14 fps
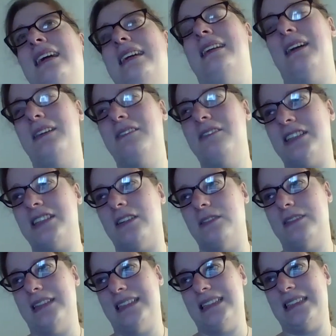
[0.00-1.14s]
and I was
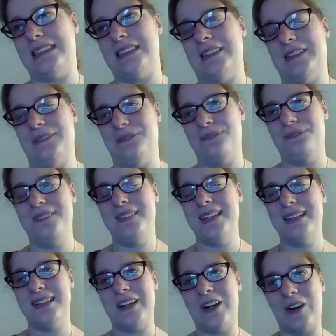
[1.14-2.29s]
always um,
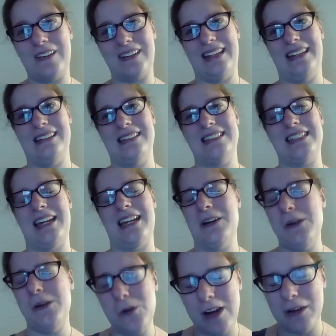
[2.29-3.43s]
cocky and saying,
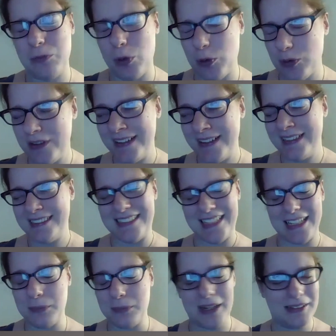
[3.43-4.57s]
Oh, I won't
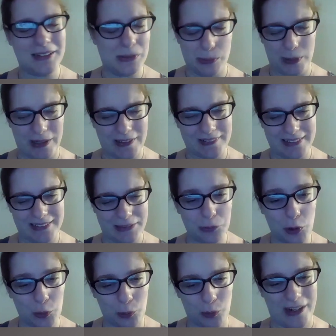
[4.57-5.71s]
take my umbrella, it
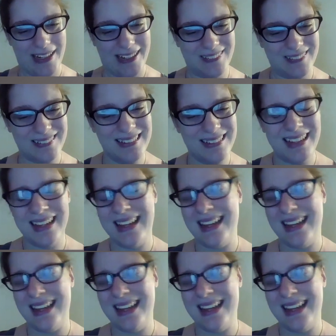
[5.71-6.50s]
won't rain.